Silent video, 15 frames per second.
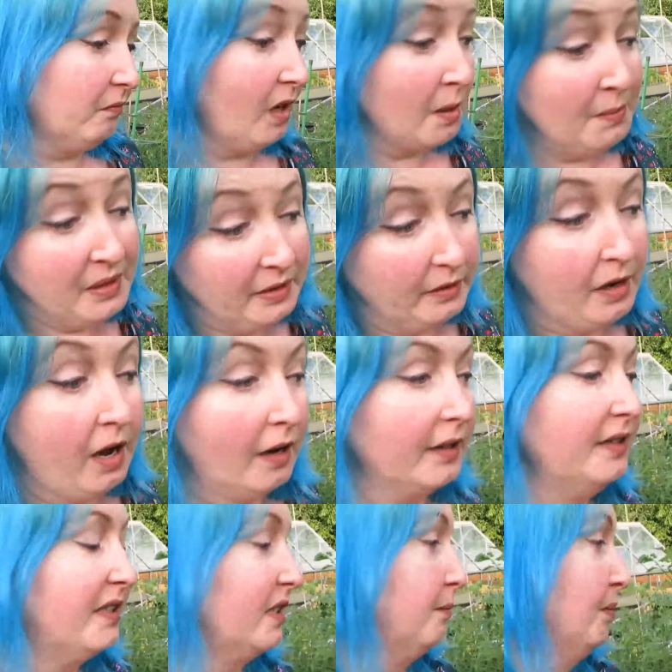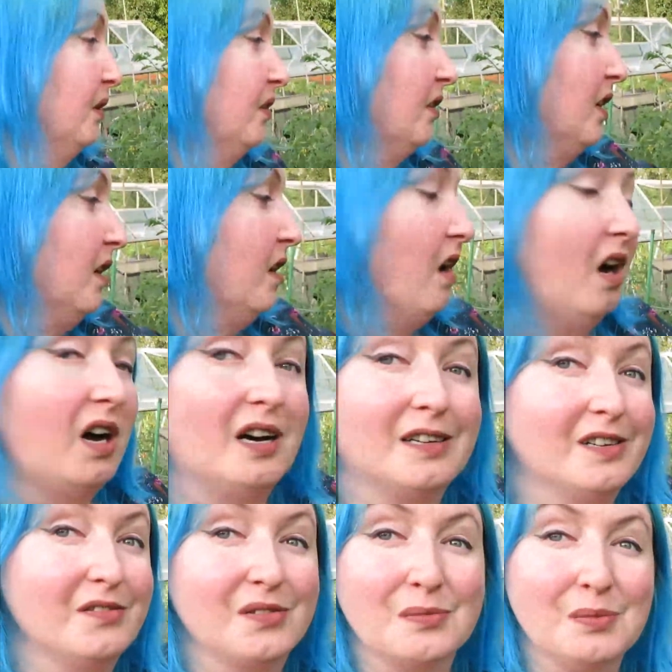I mean, they're nice, but I
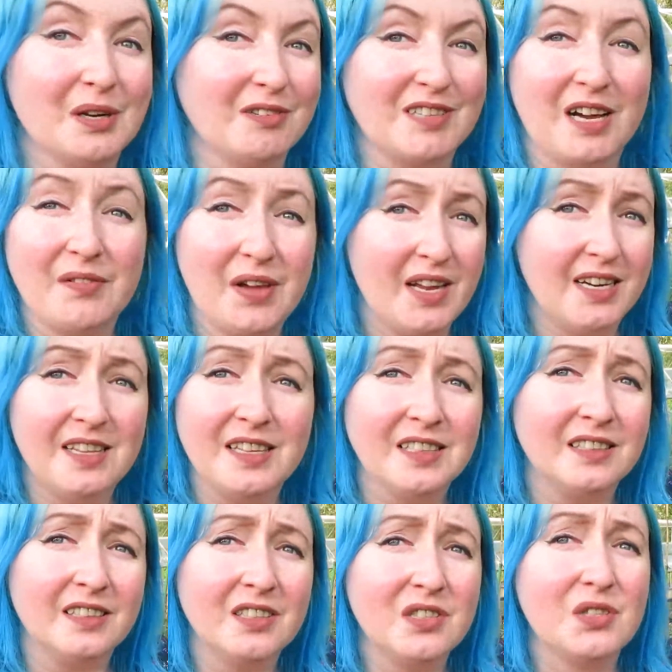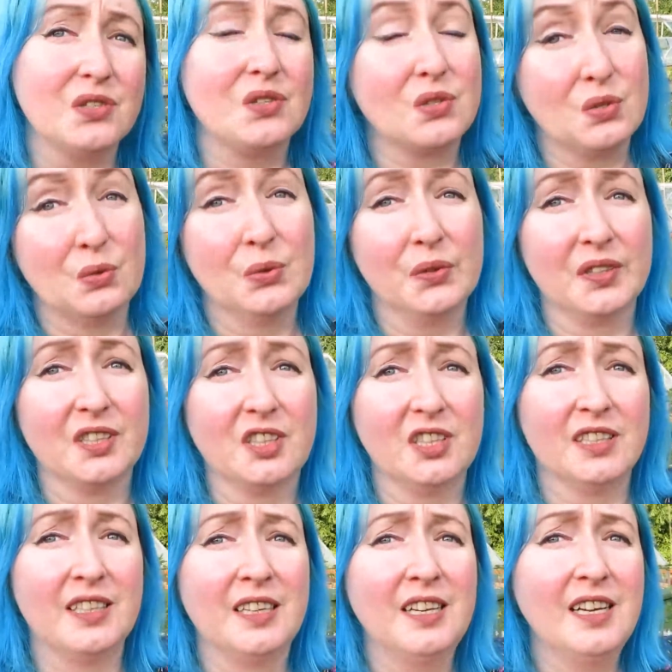don't think we're going to have anything to store this
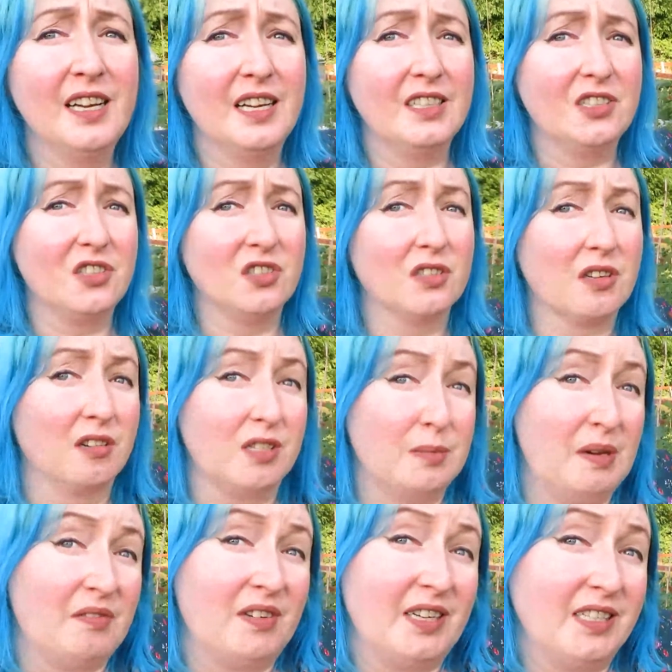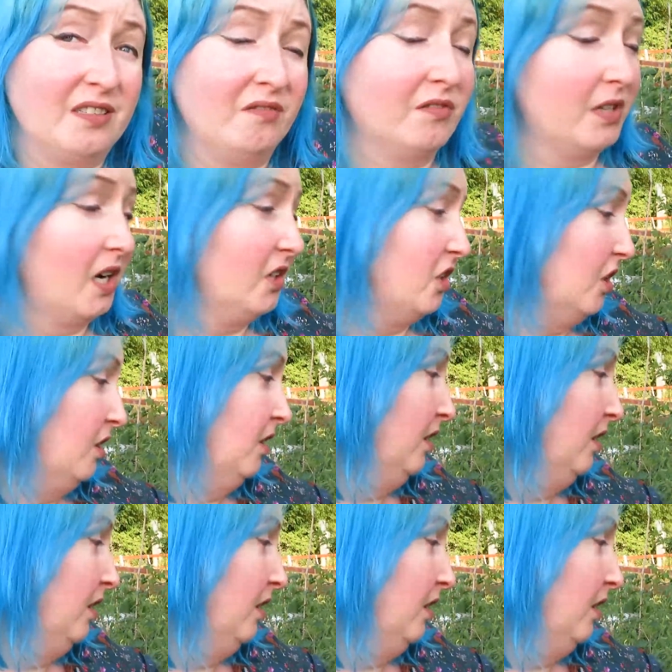year. It's just going to be for eating fresh.